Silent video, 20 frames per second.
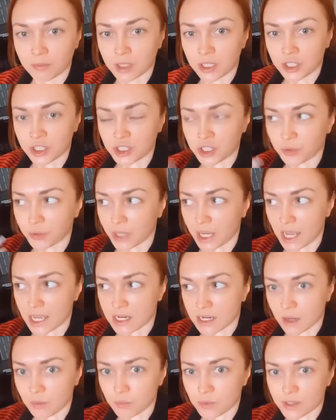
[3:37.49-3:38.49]
she would end
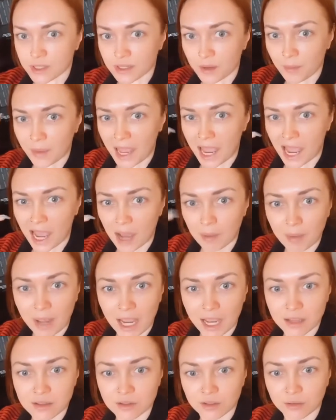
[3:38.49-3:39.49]
up with some
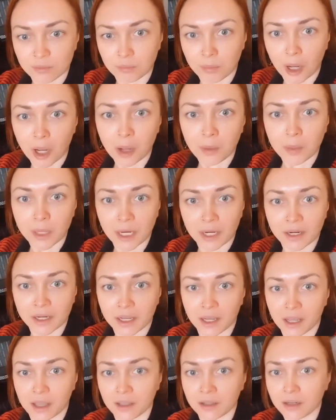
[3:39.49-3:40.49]
haphazard bob
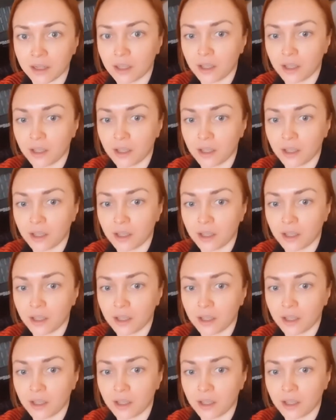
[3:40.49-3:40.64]
haircut,